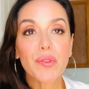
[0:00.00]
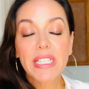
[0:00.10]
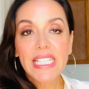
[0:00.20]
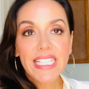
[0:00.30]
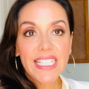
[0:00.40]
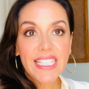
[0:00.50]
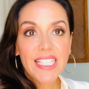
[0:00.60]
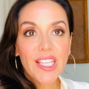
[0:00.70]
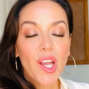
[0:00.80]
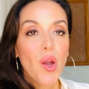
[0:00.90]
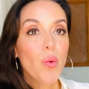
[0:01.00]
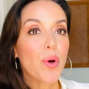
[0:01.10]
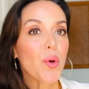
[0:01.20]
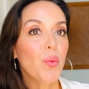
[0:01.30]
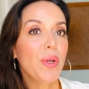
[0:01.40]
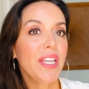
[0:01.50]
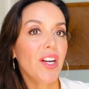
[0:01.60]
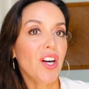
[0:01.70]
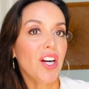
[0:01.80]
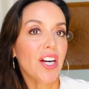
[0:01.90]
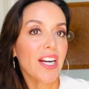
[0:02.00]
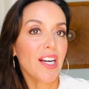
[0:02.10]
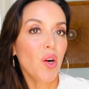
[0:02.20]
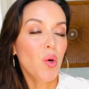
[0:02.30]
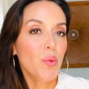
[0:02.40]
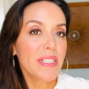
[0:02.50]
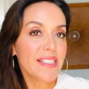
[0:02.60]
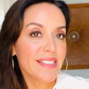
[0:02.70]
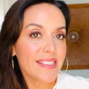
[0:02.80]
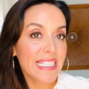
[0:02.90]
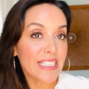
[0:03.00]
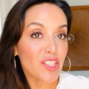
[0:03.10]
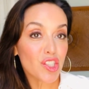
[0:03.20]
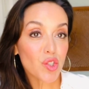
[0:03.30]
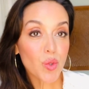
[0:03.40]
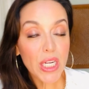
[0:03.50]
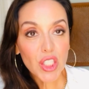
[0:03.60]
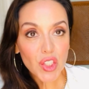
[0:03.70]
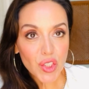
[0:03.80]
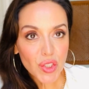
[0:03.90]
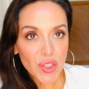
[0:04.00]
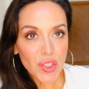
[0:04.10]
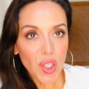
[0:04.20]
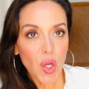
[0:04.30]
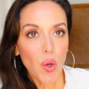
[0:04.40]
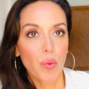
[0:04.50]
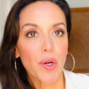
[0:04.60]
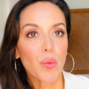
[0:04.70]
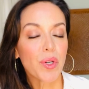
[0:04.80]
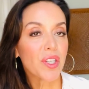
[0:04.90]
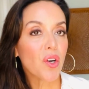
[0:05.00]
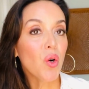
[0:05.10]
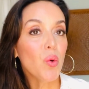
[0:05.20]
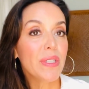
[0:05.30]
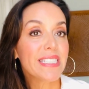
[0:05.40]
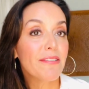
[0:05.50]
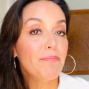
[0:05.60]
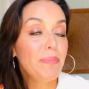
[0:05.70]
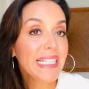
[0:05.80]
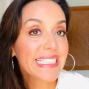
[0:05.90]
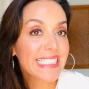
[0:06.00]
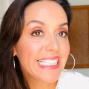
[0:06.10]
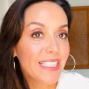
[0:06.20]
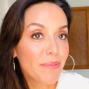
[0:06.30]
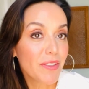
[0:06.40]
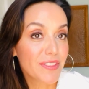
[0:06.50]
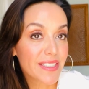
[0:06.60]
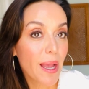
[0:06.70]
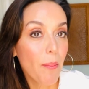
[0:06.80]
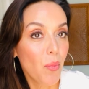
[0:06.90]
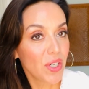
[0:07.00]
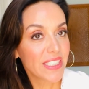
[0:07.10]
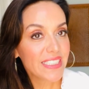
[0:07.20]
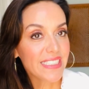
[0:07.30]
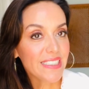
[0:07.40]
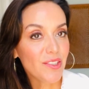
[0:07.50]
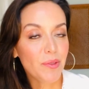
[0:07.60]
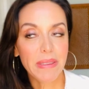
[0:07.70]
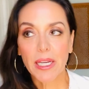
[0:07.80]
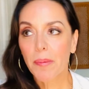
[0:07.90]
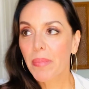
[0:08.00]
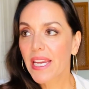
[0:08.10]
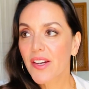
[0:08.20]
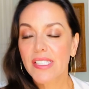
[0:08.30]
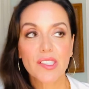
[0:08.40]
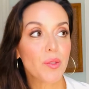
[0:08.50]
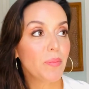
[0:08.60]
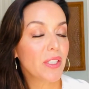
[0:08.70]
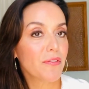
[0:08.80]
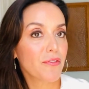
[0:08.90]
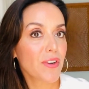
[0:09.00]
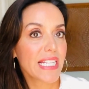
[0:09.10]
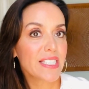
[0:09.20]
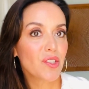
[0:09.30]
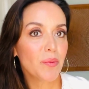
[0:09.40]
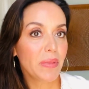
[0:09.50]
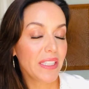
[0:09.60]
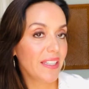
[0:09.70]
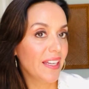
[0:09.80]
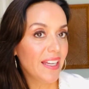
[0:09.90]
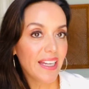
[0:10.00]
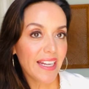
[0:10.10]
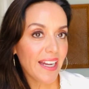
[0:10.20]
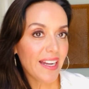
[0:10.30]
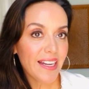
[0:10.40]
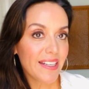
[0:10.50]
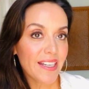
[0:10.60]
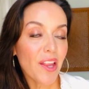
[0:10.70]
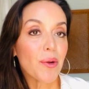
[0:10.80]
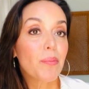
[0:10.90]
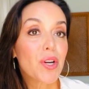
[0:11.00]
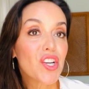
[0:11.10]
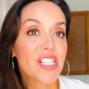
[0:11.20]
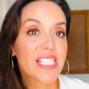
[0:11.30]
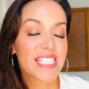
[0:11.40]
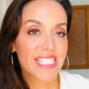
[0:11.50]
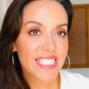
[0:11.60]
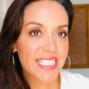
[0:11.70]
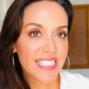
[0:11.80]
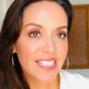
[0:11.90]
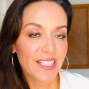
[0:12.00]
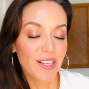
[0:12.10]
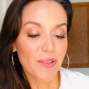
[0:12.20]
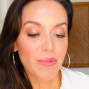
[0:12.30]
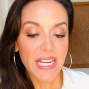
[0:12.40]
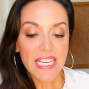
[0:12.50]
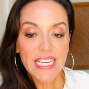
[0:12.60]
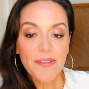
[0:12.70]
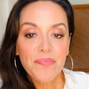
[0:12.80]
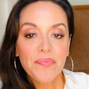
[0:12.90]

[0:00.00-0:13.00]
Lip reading: greedy, where we are always in a struggle, where we're always a victim of someone, could be our parents, could be our friends, could be another person, right?